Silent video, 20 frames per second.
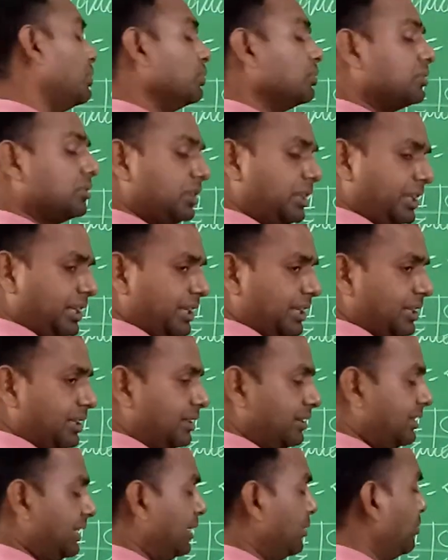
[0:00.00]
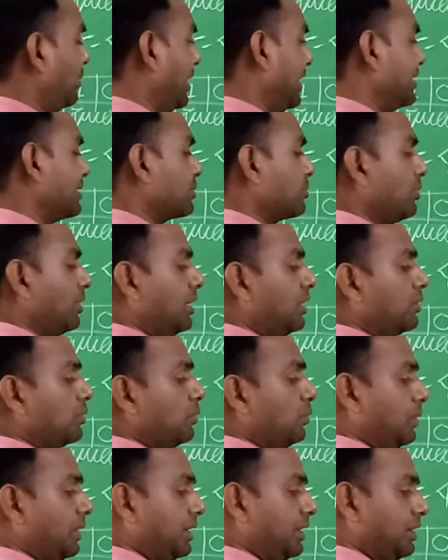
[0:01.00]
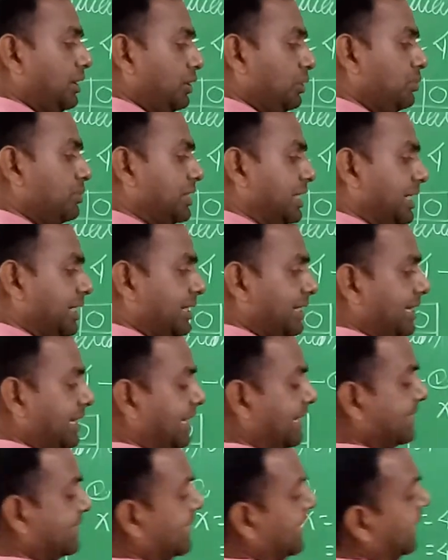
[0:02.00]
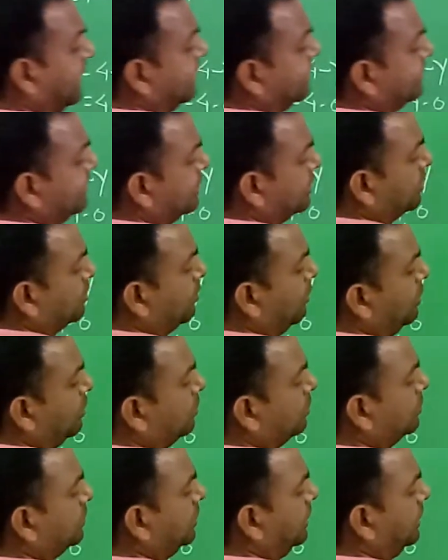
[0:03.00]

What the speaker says: to 3, then y is equal to 1. You take, here is x is equal to